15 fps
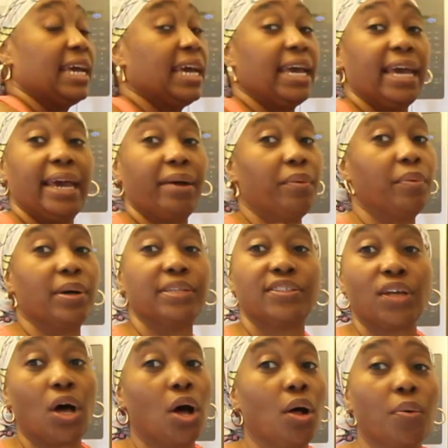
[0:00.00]
it was
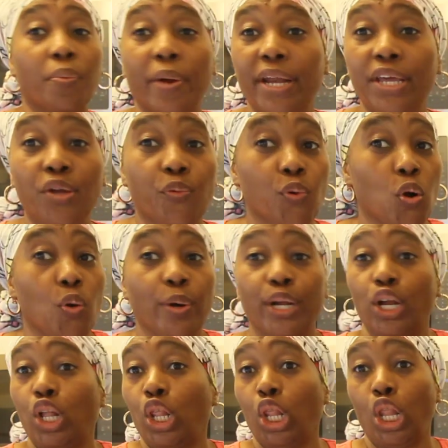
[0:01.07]
already growing
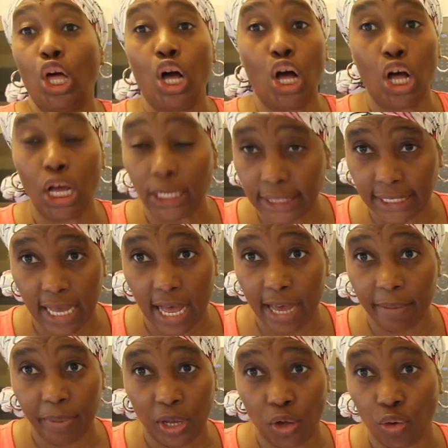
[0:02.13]
a long
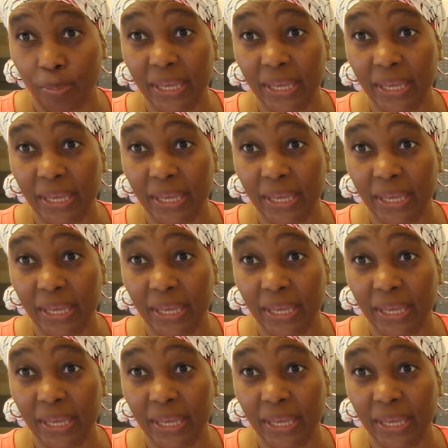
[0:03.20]
time ago,